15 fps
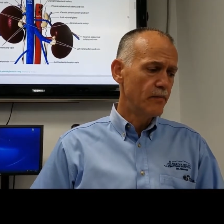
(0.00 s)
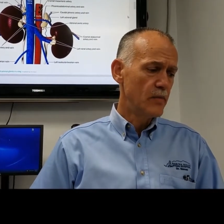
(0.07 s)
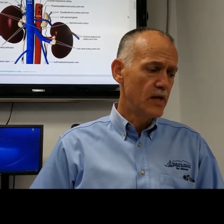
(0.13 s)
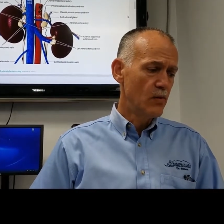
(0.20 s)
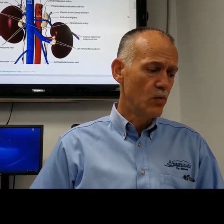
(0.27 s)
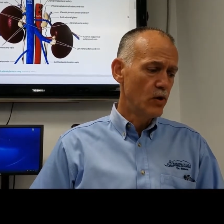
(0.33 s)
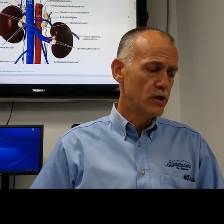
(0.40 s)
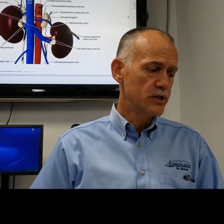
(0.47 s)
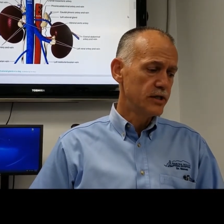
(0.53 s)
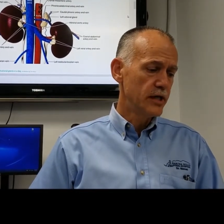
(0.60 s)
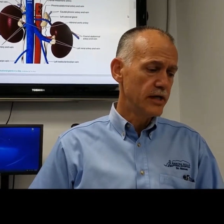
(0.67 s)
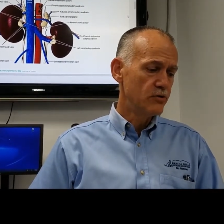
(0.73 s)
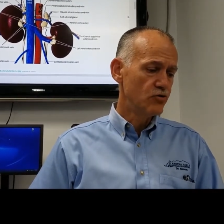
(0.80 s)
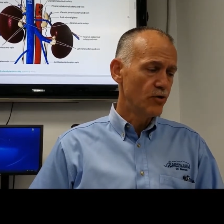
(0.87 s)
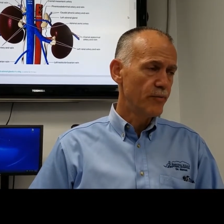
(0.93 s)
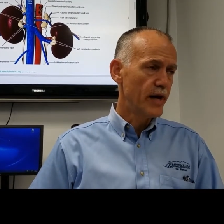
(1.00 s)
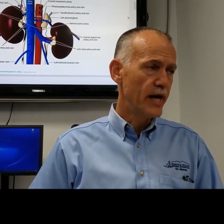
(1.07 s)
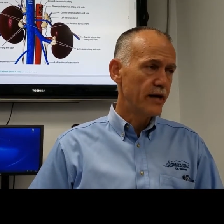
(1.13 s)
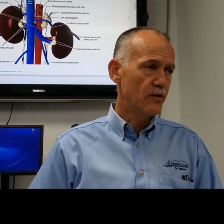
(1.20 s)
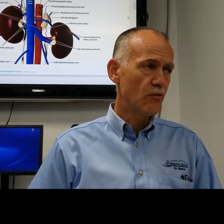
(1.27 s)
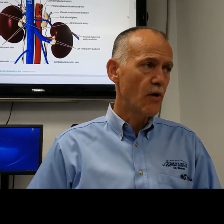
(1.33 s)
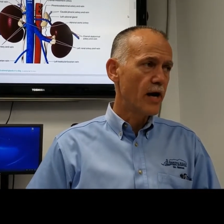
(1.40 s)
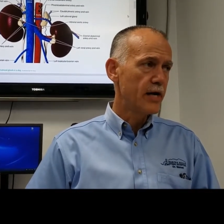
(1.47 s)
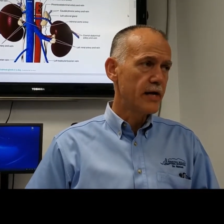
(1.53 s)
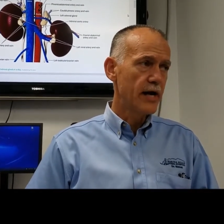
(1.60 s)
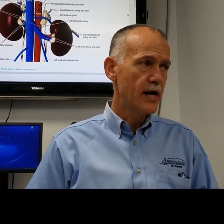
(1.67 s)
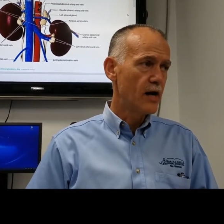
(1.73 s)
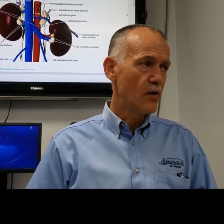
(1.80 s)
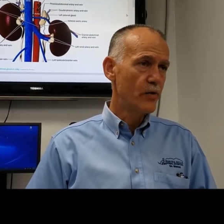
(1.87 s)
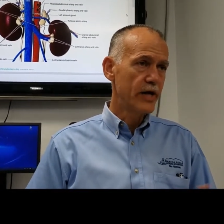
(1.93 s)
It was a dramatic, right
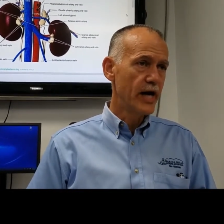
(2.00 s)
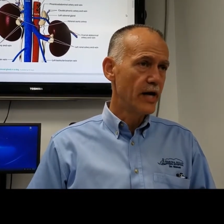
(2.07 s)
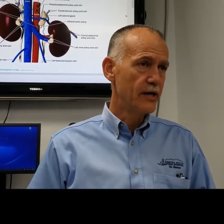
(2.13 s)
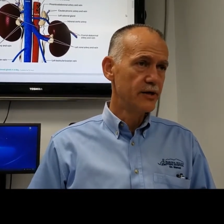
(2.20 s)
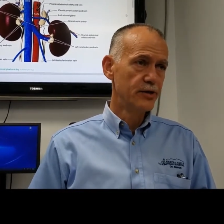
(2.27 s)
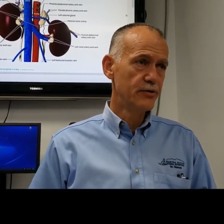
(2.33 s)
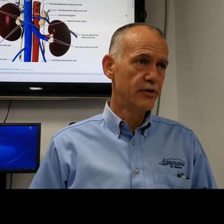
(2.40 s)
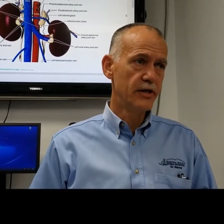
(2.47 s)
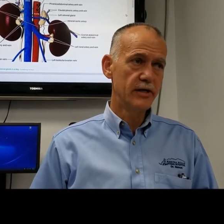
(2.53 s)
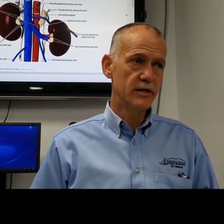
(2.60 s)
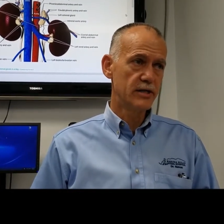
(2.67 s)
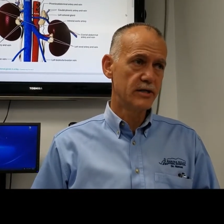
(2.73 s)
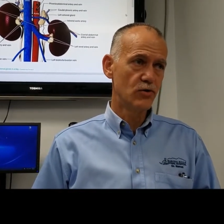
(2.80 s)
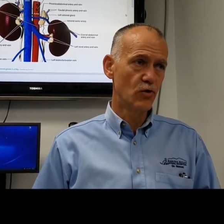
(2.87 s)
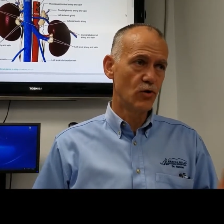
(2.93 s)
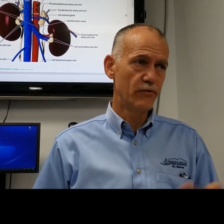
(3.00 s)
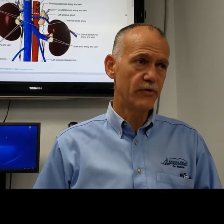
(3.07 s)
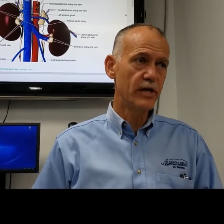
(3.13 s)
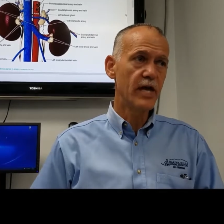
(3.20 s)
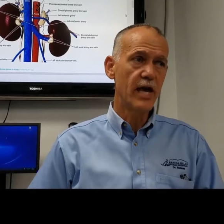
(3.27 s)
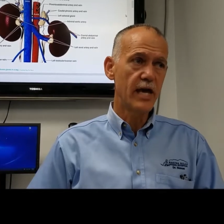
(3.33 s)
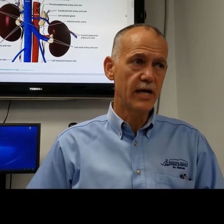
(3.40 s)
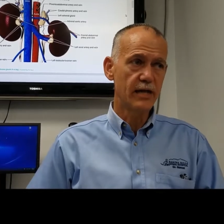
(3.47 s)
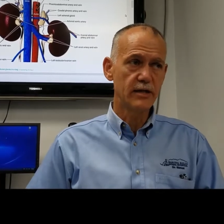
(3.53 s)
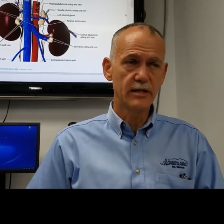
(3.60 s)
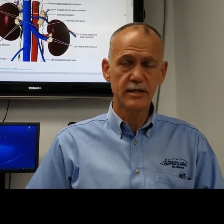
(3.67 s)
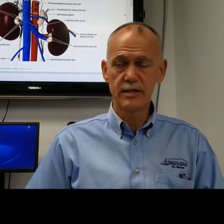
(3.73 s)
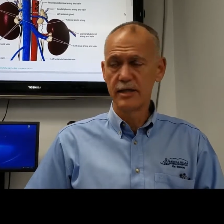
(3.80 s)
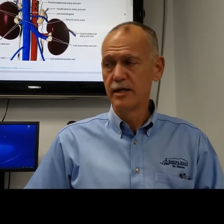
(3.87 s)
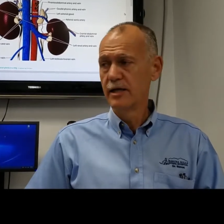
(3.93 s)
now we got to do this sort of a
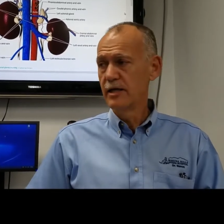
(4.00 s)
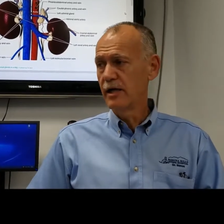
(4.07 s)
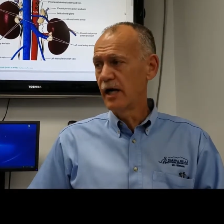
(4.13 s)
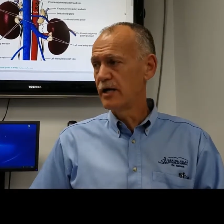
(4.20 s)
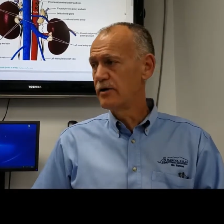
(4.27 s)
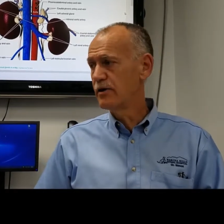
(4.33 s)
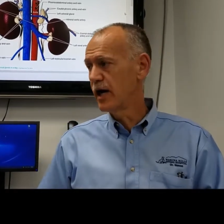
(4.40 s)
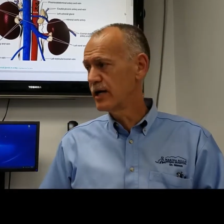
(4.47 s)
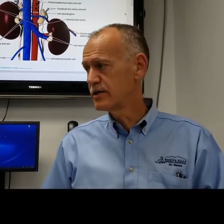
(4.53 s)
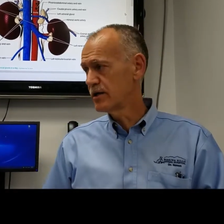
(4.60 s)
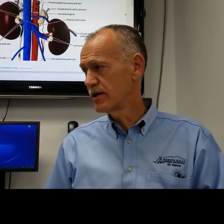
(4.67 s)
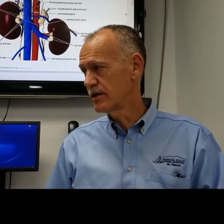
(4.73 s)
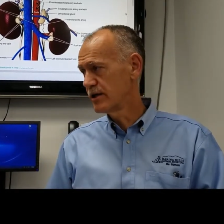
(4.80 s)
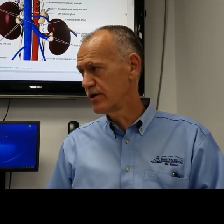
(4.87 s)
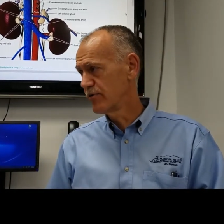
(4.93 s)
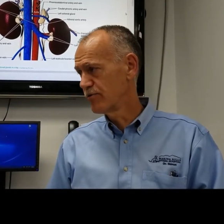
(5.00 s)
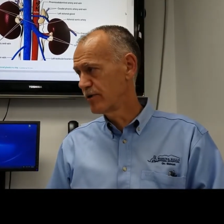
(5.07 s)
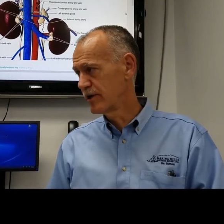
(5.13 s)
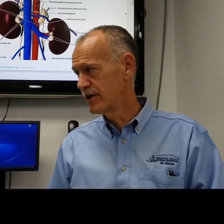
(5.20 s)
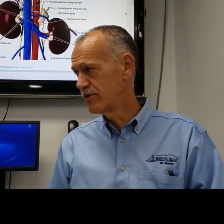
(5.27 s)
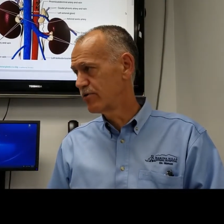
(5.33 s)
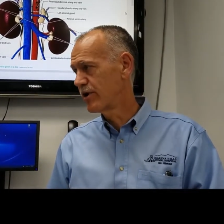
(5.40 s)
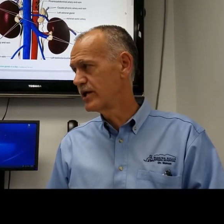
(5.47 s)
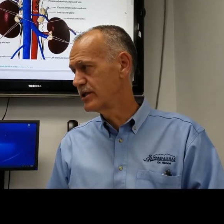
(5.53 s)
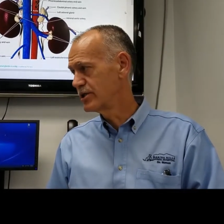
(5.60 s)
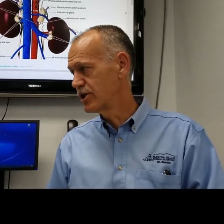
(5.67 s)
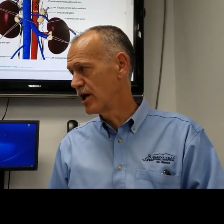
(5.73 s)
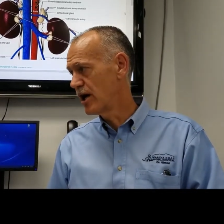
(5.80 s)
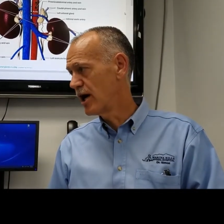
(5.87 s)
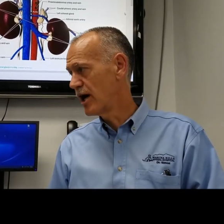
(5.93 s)
case, and you guys all did a really great
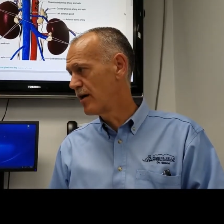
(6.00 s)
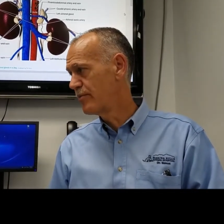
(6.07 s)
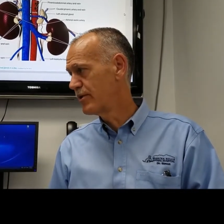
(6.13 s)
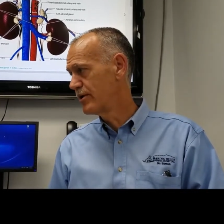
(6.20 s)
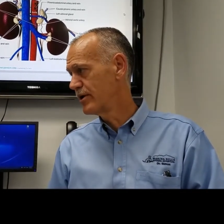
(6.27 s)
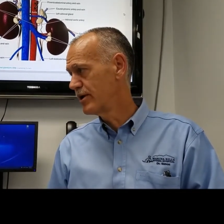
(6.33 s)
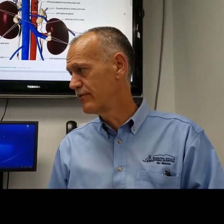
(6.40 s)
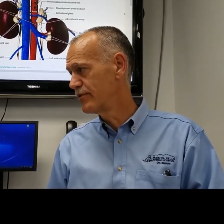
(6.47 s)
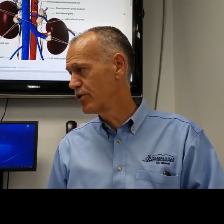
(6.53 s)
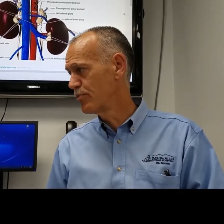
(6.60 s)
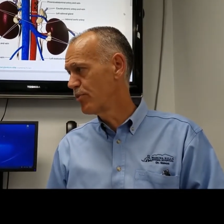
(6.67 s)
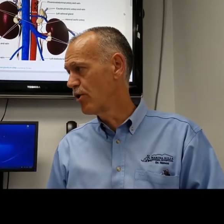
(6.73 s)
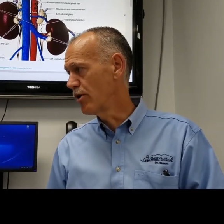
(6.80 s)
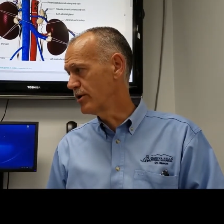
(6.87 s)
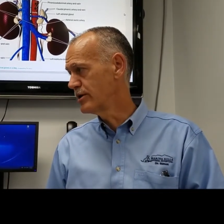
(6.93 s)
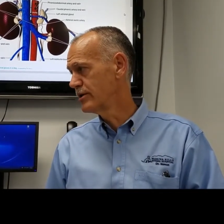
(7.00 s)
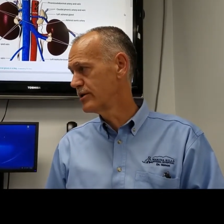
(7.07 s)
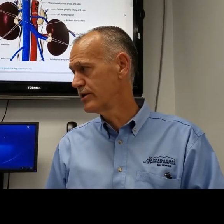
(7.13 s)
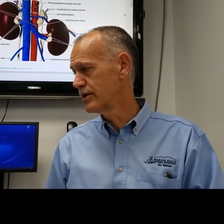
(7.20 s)
job of your part.